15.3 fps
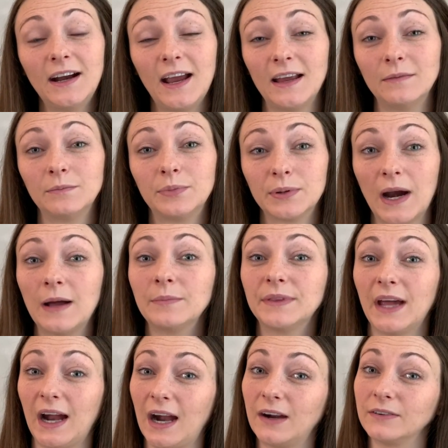and prep the
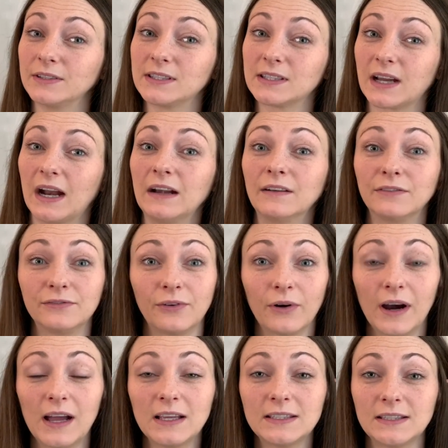house kind of for
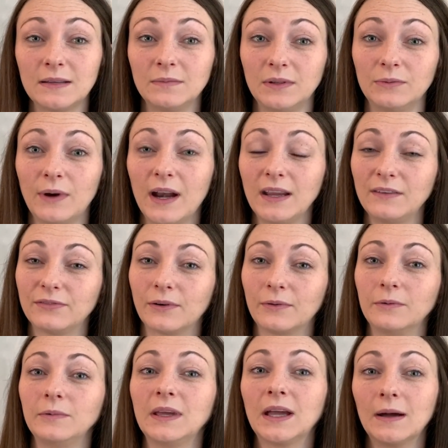us and be ready for when
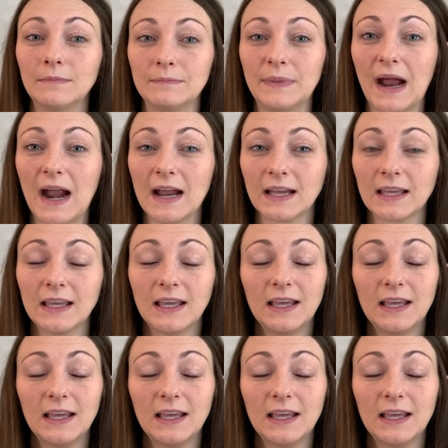we come back.